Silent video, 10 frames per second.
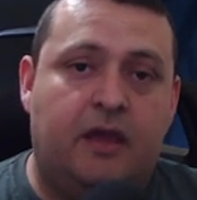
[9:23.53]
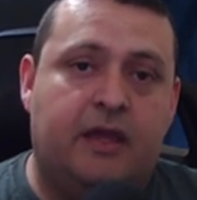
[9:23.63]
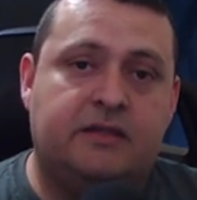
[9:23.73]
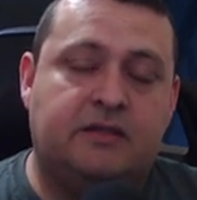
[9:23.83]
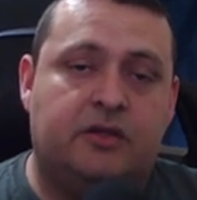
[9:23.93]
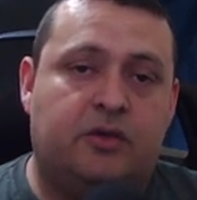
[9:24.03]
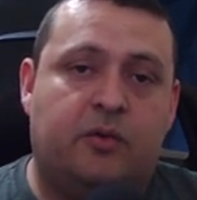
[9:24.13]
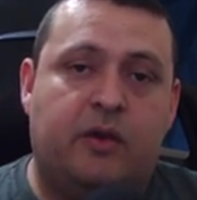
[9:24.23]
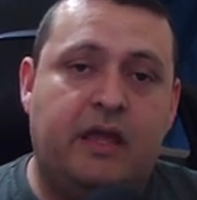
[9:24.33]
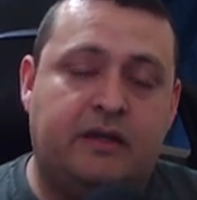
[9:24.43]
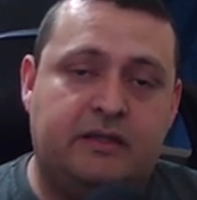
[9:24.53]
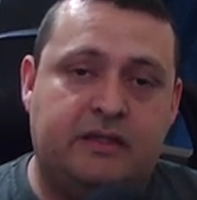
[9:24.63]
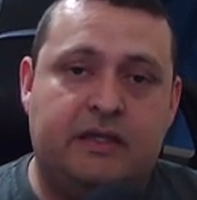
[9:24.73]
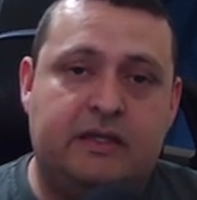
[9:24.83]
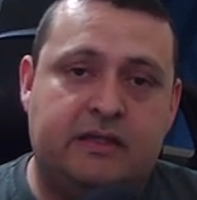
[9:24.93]
It's going to create a
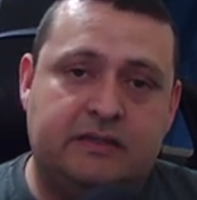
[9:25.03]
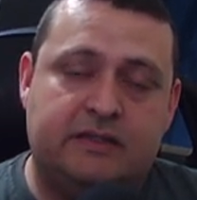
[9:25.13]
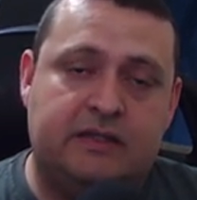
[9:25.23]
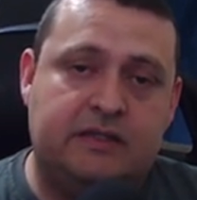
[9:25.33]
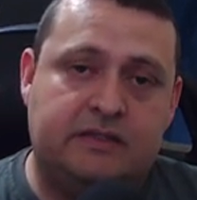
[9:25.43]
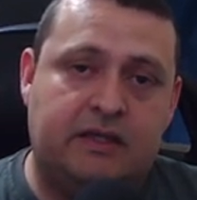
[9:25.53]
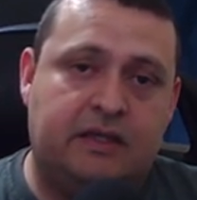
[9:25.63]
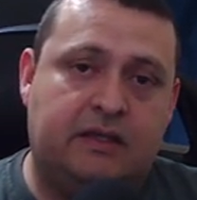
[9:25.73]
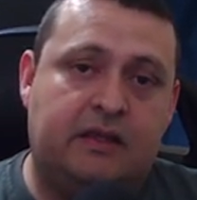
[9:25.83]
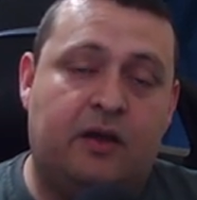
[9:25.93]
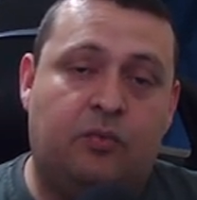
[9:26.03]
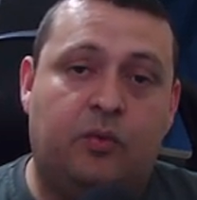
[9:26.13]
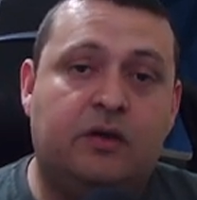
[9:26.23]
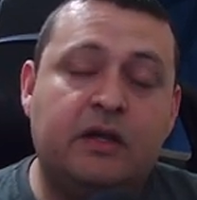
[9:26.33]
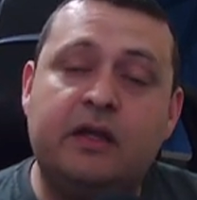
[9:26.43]
DEC sink that
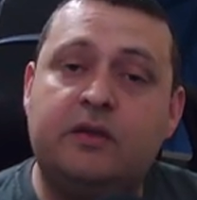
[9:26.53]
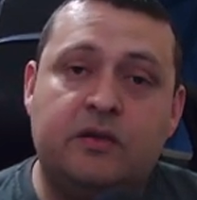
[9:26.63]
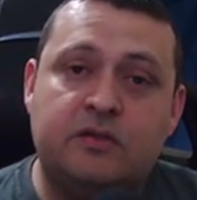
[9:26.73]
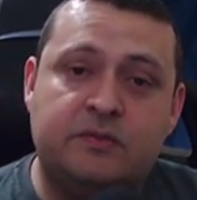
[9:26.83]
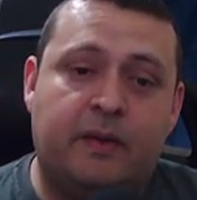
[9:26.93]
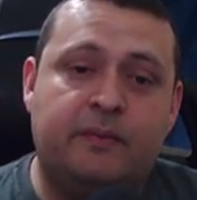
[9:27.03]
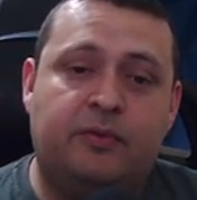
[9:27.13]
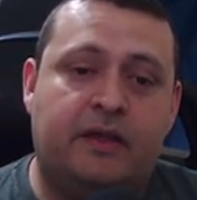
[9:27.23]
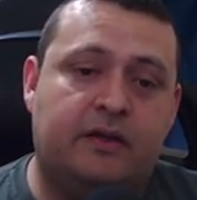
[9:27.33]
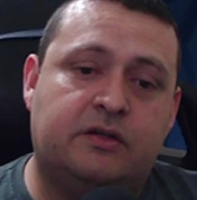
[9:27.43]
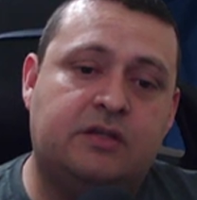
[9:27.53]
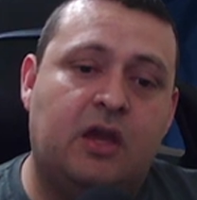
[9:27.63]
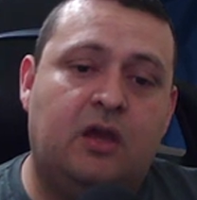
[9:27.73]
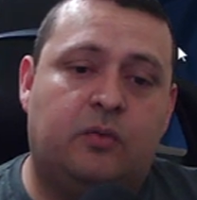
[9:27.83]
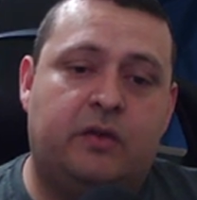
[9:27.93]
will get used by players
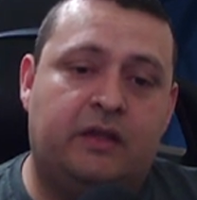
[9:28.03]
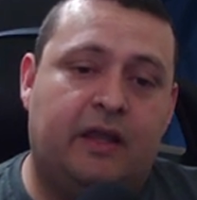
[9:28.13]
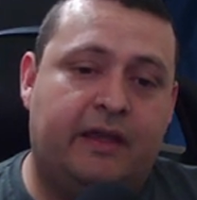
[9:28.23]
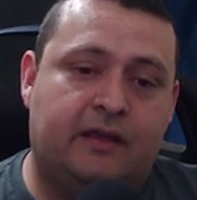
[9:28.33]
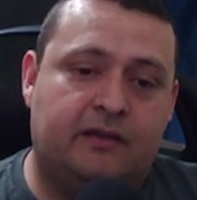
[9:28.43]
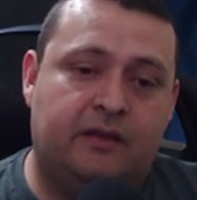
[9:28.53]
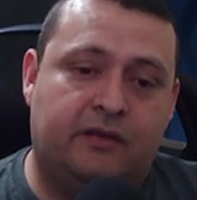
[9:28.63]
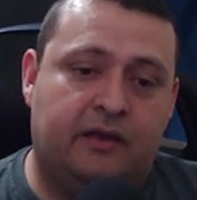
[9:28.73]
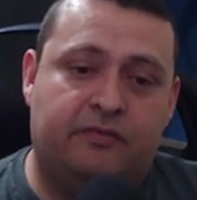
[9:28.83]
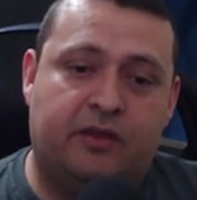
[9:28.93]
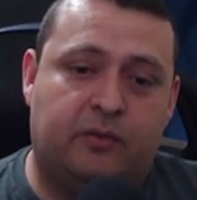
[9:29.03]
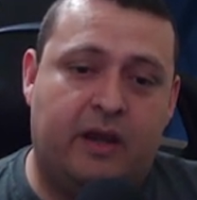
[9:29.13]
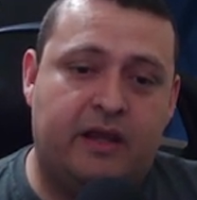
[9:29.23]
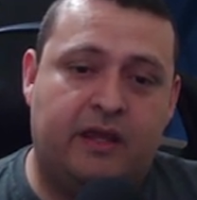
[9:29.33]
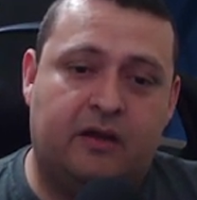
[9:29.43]
when, like, if they're
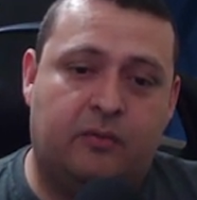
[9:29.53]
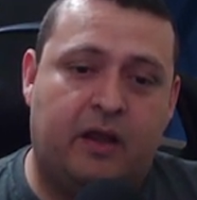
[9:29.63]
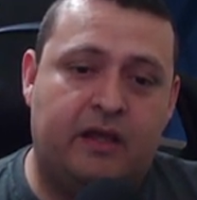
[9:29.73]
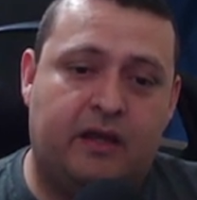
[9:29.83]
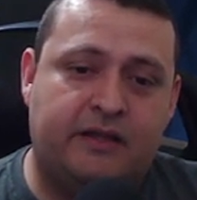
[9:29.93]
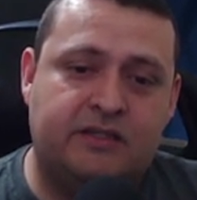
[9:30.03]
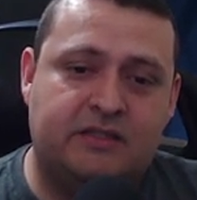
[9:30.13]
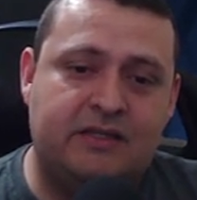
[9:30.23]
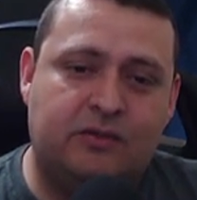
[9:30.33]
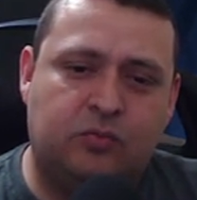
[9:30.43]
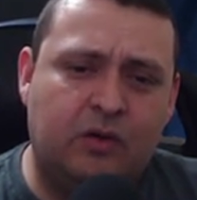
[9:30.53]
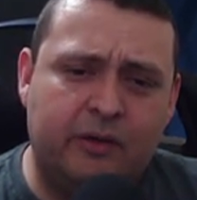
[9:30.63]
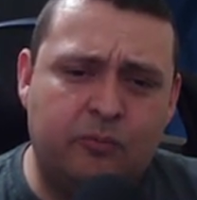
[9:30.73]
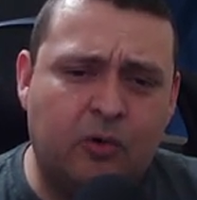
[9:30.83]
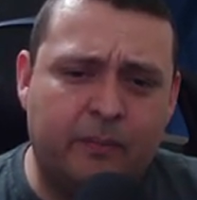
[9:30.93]
right here, right? I just need
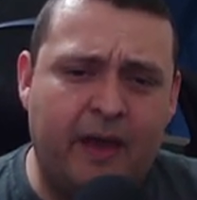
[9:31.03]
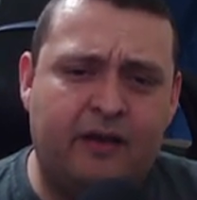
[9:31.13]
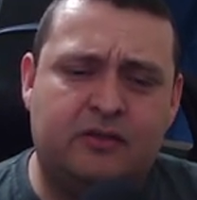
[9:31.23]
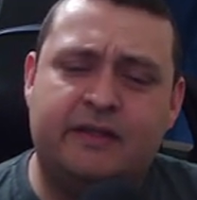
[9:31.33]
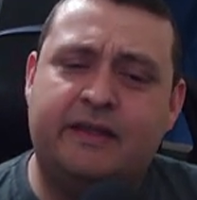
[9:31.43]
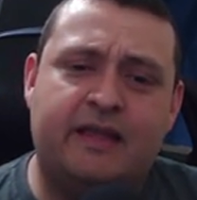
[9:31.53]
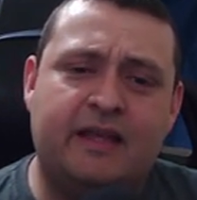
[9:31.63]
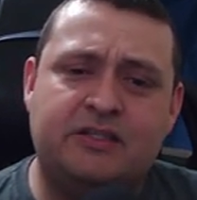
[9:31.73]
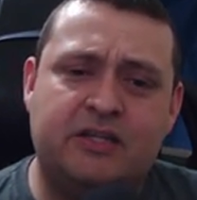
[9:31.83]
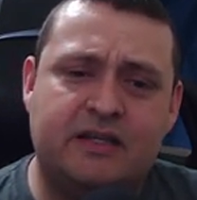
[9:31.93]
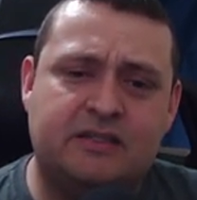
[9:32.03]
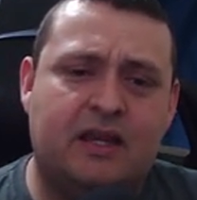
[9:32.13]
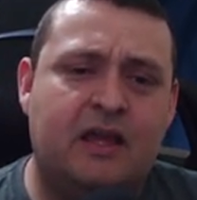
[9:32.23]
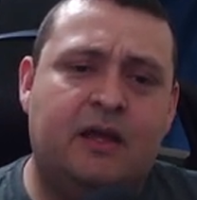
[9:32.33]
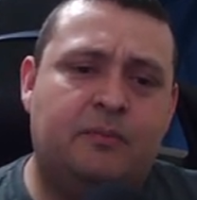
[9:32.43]
one more battle to get that chest,
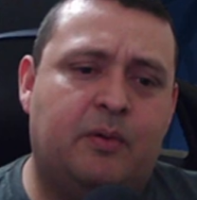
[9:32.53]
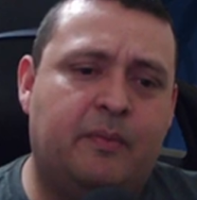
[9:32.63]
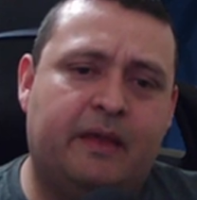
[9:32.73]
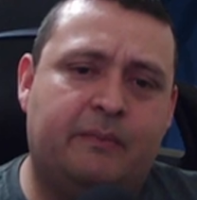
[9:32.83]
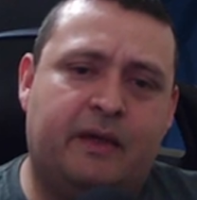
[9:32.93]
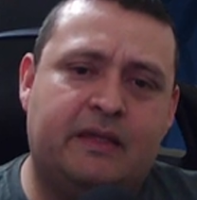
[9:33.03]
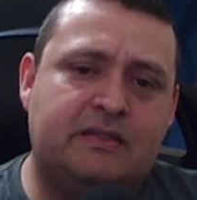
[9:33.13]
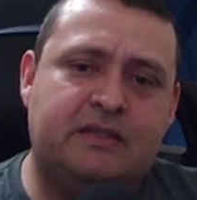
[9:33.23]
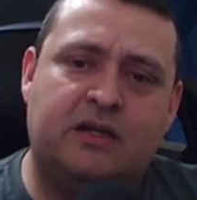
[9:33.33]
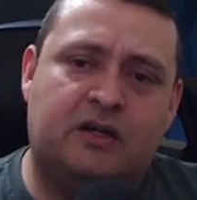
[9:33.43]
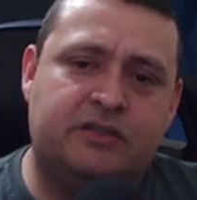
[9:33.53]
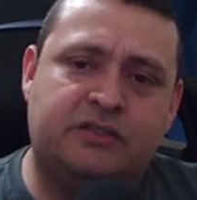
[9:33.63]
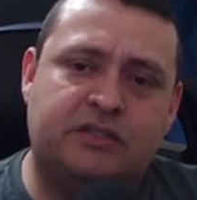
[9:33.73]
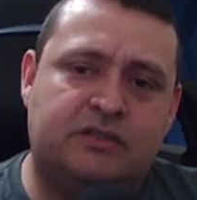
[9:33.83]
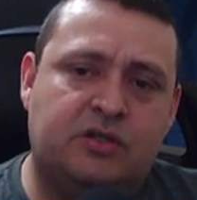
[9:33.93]
but my, my ECR is
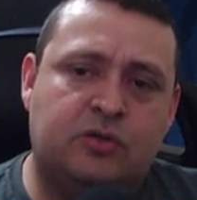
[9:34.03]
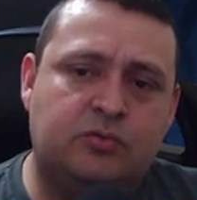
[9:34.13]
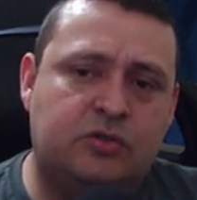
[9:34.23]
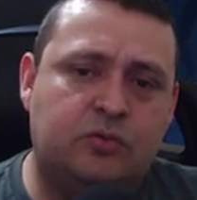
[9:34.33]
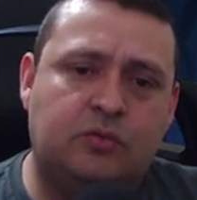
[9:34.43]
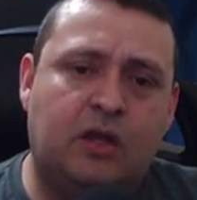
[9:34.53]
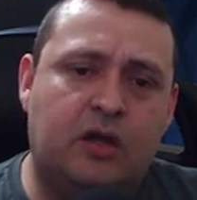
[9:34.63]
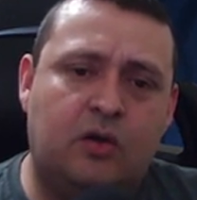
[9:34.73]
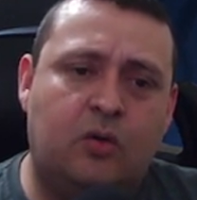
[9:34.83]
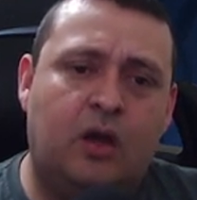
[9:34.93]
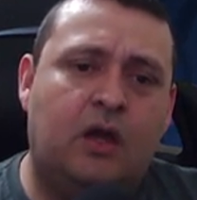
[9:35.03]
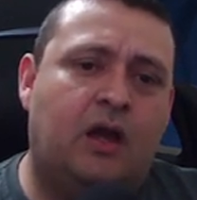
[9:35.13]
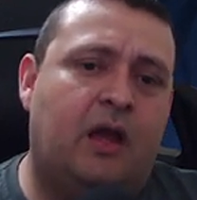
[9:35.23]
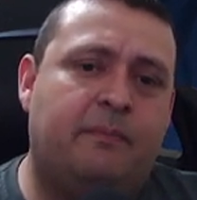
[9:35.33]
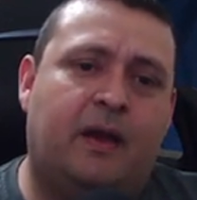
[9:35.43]
just too, too low.
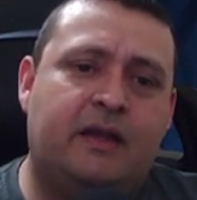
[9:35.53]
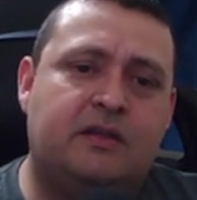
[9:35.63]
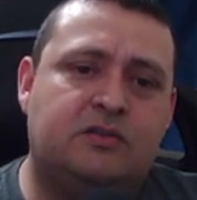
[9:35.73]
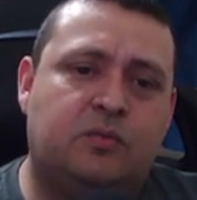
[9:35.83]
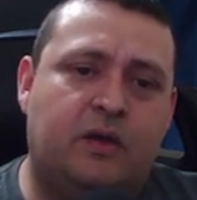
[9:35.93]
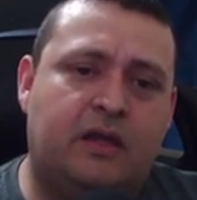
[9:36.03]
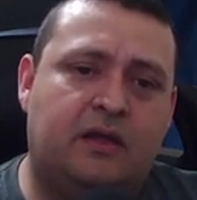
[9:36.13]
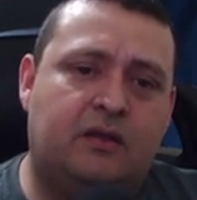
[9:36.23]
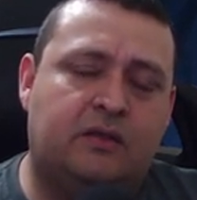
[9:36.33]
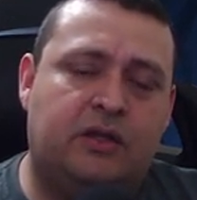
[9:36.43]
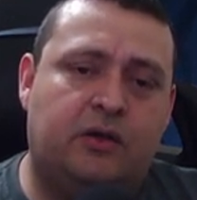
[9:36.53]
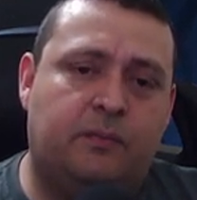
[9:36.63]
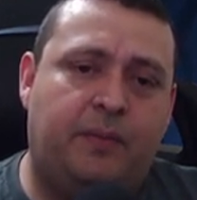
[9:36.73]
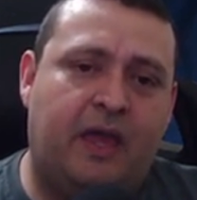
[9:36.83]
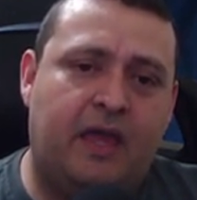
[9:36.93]
I might as well, you know,
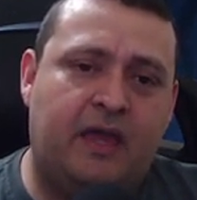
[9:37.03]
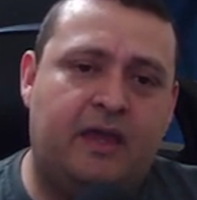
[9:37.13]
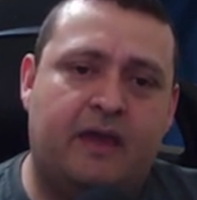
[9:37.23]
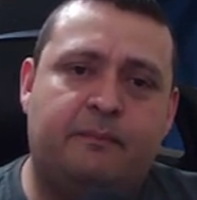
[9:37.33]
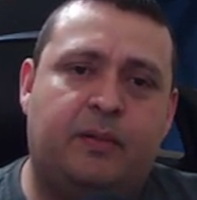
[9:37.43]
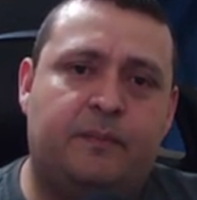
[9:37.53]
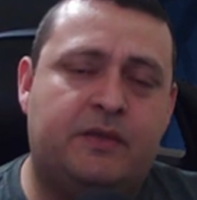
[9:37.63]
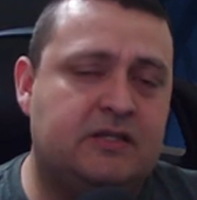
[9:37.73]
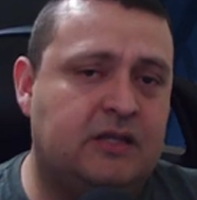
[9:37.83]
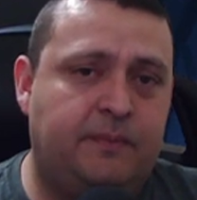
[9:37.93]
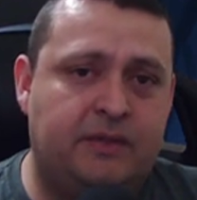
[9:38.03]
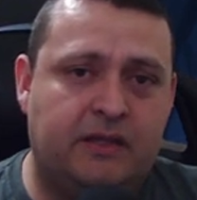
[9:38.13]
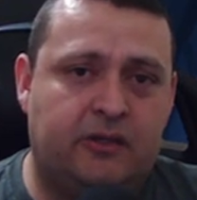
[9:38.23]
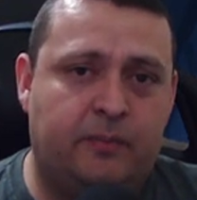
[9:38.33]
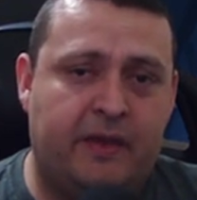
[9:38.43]
pay and bump this up a
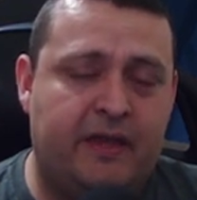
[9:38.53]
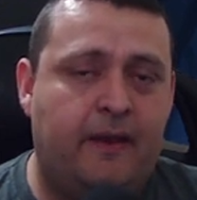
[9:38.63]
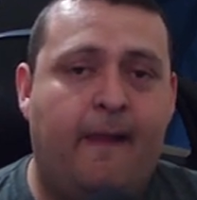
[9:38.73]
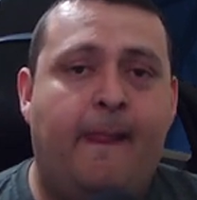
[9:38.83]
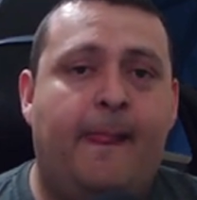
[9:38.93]
little bit.